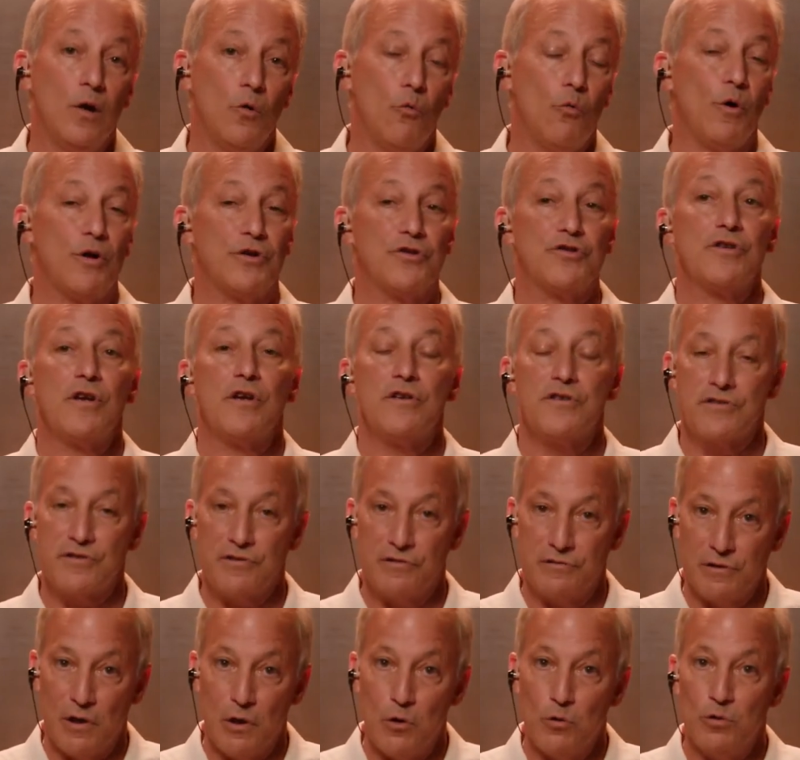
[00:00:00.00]
which
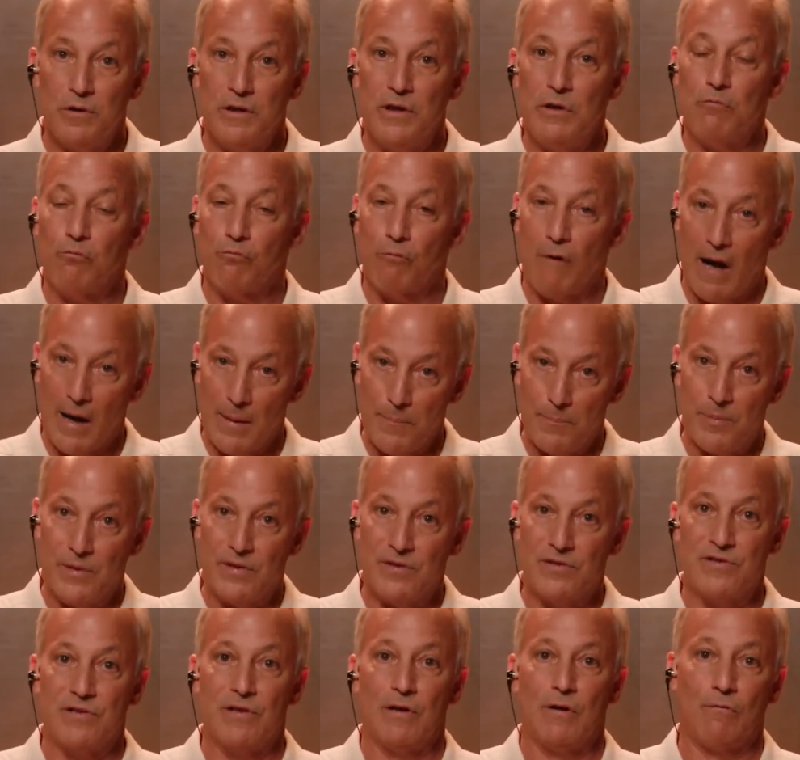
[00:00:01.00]
slowly
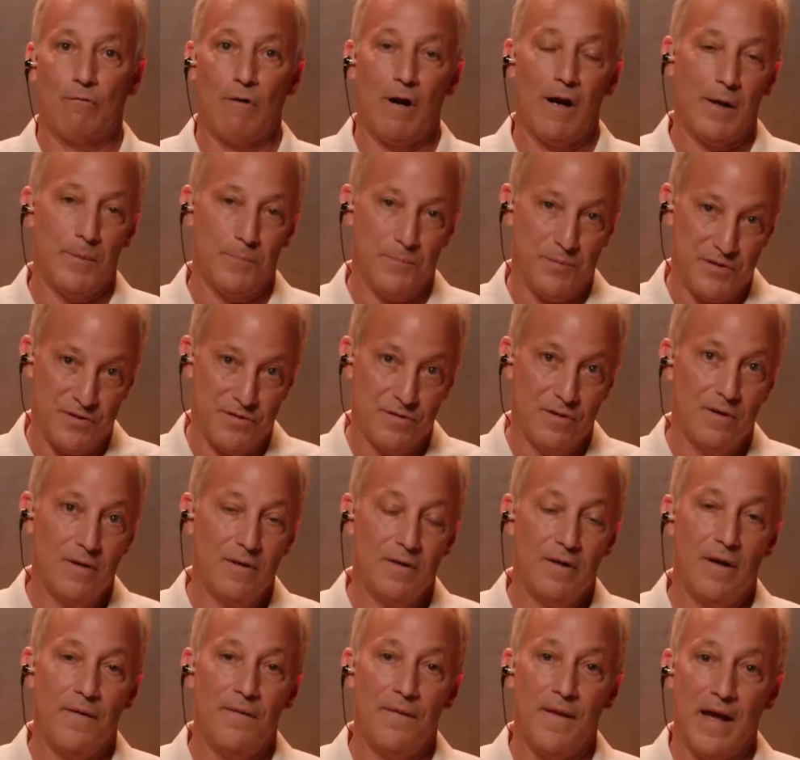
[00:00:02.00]
ripens the grapes.
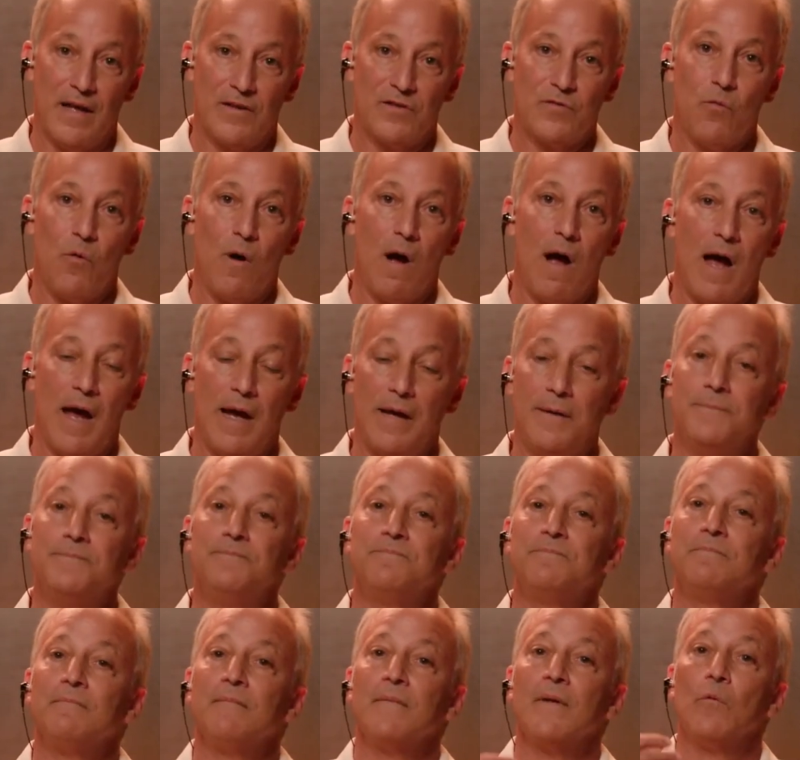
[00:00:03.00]
And that's why
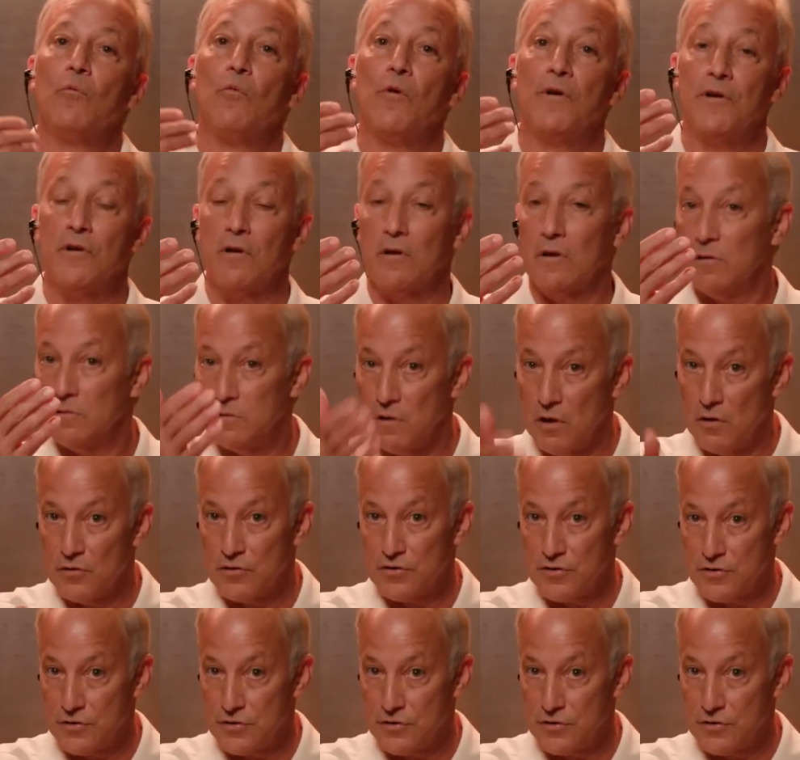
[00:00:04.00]
when you're close